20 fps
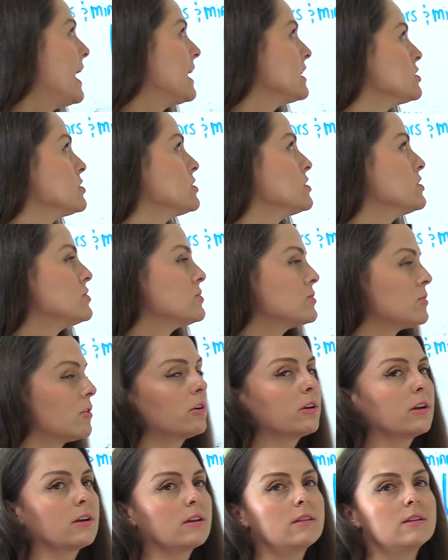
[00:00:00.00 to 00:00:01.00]
actually
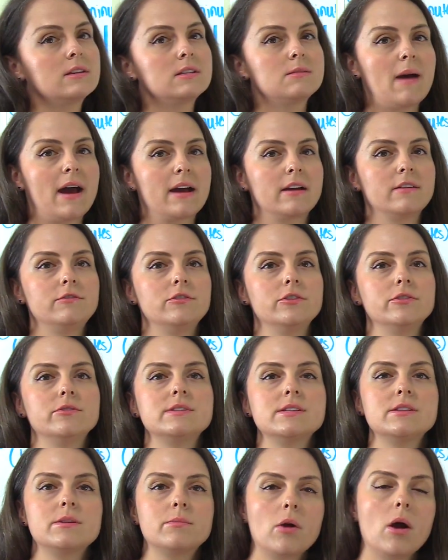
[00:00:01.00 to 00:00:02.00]
started this bag of
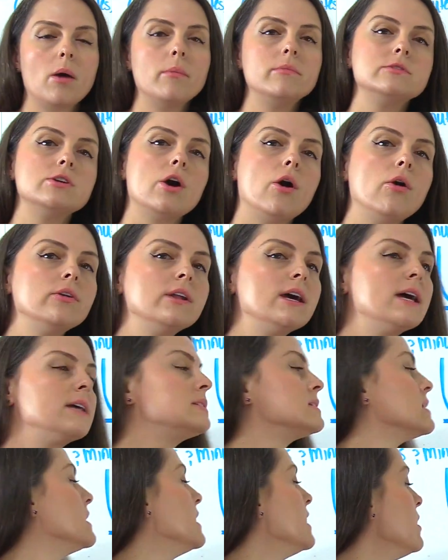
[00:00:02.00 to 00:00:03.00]
fluids. And the problem told
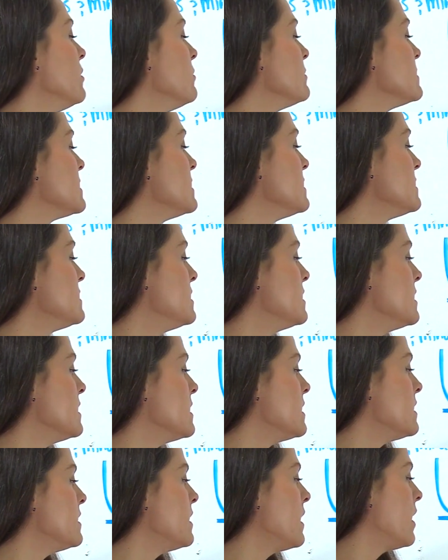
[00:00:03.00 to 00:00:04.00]
us was at
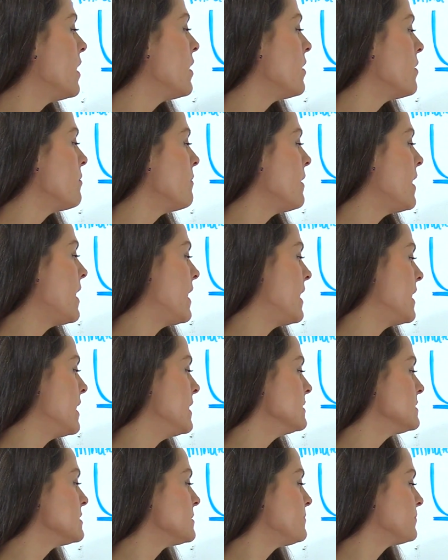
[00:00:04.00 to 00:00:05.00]

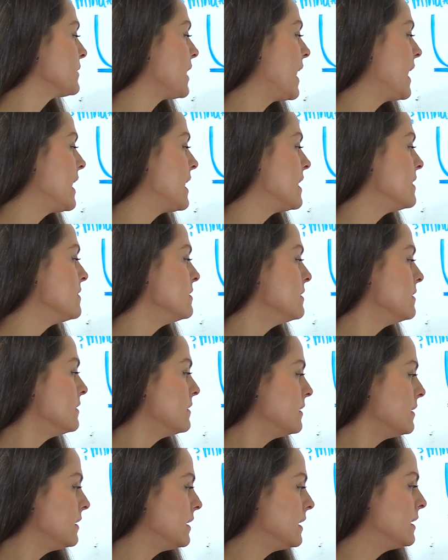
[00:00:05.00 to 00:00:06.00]
10.08 and
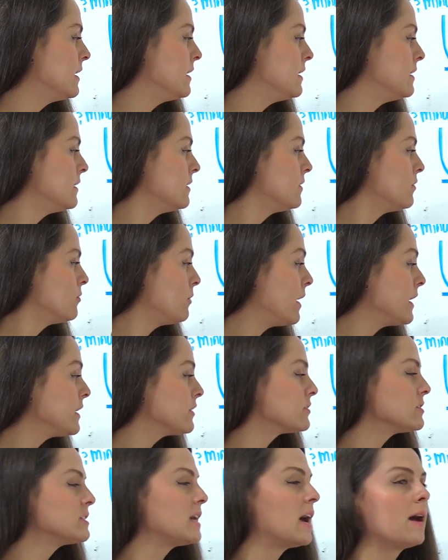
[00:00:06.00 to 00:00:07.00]
in
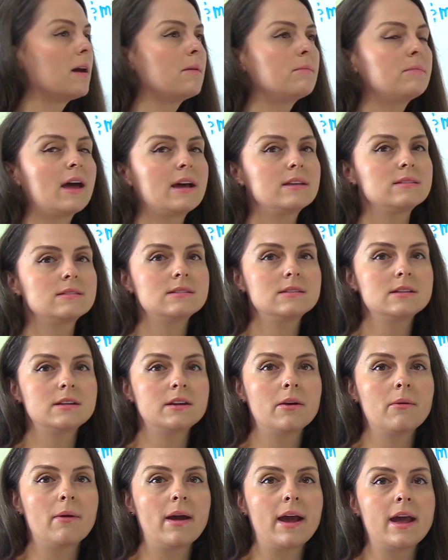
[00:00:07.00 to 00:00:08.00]
regular time, that's
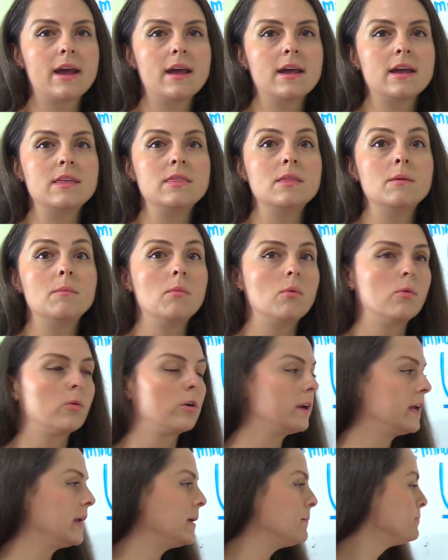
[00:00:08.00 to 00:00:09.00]
10.08 in the
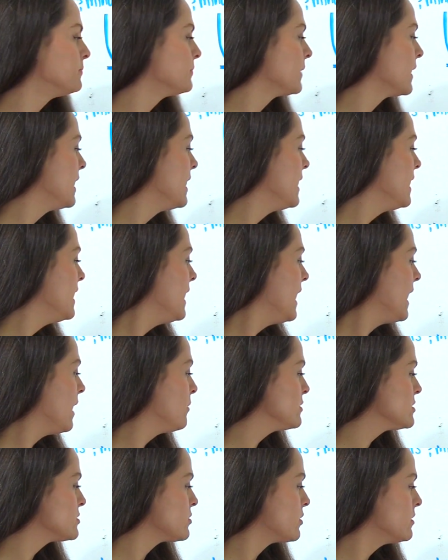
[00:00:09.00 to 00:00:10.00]
morning. And
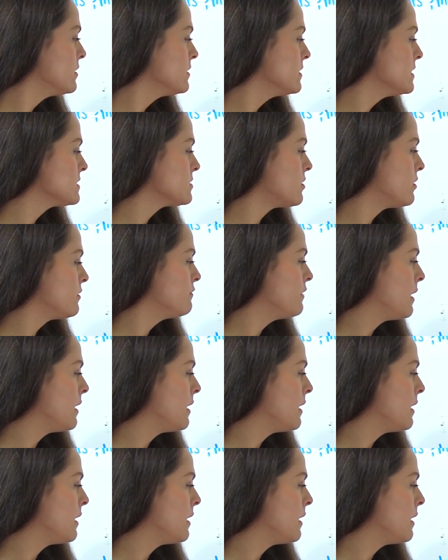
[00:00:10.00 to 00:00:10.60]
we started this on